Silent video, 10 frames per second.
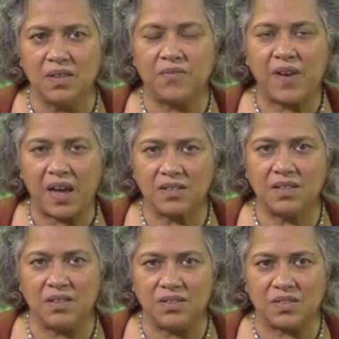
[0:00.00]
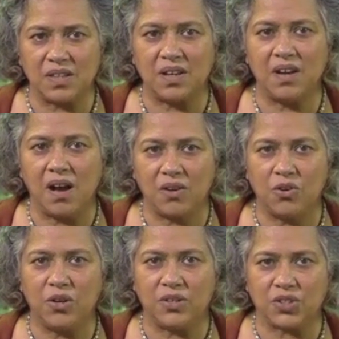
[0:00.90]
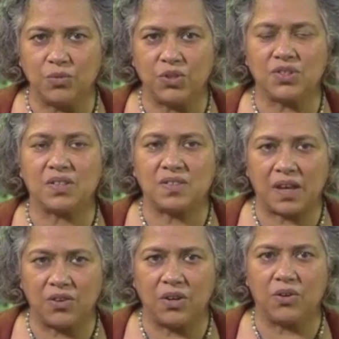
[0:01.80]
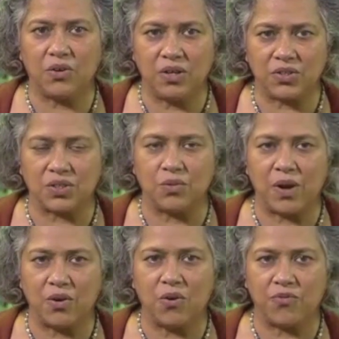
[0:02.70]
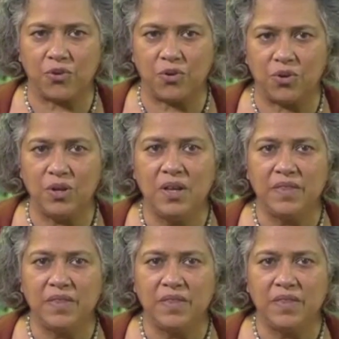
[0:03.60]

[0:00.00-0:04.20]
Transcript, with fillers: the fact is that in our coalition, which is a secular coalition, the One Law for All,